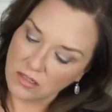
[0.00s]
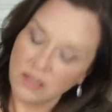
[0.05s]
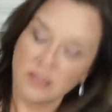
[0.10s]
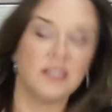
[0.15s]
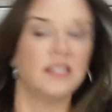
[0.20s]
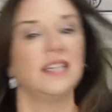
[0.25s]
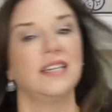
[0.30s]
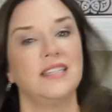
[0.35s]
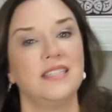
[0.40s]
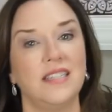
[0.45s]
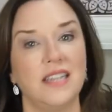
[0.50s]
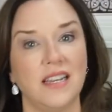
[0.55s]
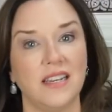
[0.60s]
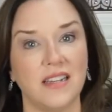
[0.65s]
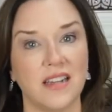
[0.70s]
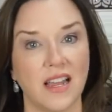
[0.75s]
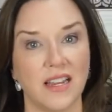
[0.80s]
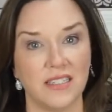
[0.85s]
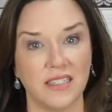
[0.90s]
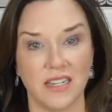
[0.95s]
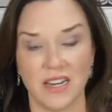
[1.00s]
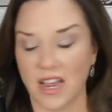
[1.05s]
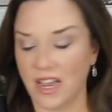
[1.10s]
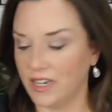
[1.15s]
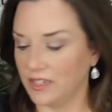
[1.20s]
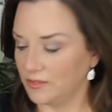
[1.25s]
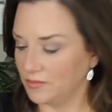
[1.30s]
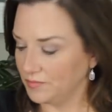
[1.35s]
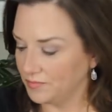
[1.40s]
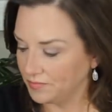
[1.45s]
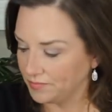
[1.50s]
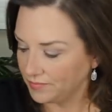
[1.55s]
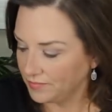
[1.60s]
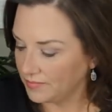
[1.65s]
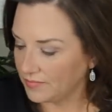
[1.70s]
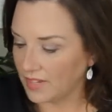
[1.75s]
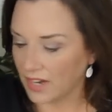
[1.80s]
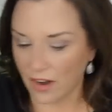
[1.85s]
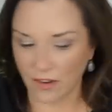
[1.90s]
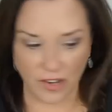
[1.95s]
$16.99.
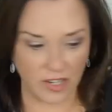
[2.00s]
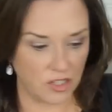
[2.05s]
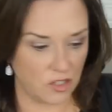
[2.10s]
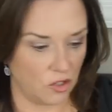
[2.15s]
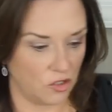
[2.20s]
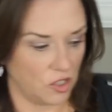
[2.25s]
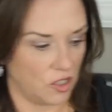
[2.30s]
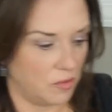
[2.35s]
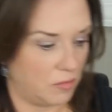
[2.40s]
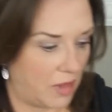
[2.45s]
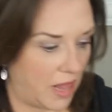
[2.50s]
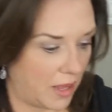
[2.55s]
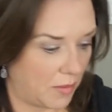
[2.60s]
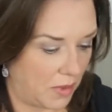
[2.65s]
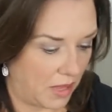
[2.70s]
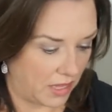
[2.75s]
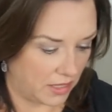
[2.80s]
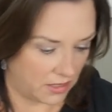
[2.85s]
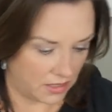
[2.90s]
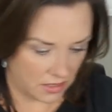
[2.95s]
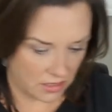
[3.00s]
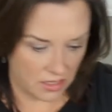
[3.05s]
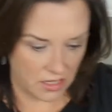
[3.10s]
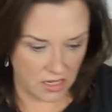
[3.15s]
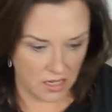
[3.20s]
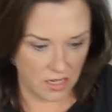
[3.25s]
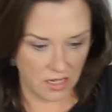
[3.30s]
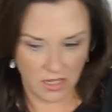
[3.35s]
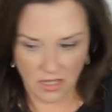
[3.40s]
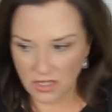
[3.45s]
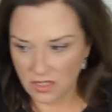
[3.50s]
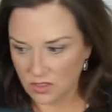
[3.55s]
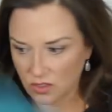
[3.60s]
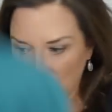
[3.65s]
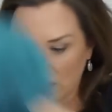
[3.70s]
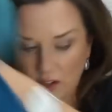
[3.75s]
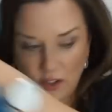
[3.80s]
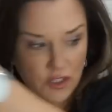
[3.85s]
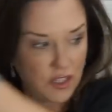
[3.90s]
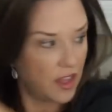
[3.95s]
I already told you the black pants. So
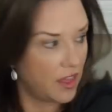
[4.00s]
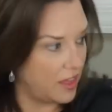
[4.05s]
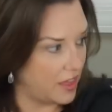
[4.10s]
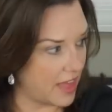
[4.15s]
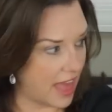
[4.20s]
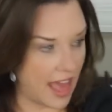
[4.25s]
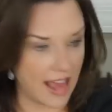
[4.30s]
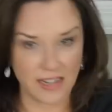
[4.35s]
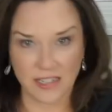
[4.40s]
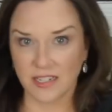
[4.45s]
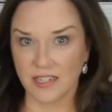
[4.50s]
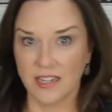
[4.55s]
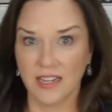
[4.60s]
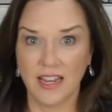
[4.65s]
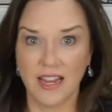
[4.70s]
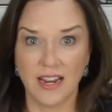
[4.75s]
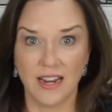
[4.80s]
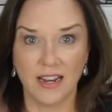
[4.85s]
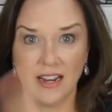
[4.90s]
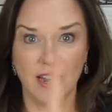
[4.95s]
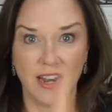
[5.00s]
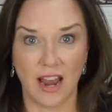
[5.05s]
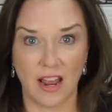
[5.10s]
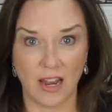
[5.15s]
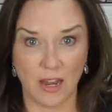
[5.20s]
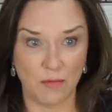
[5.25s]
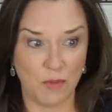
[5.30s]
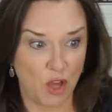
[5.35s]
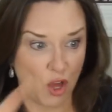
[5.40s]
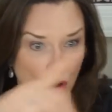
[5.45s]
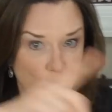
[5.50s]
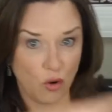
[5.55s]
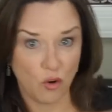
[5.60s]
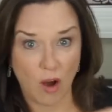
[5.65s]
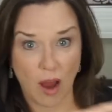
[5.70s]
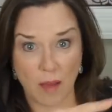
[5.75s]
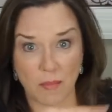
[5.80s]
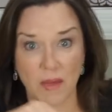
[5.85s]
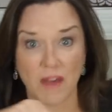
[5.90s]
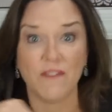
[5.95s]
there's that. Now let me go
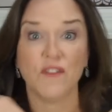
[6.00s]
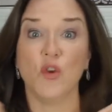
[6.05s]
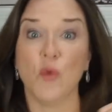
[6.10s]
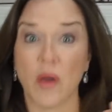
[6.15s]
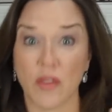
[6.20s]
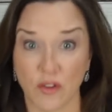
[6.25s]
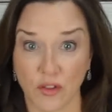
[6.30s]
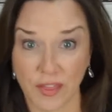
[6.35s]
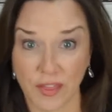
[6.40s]
grab a few other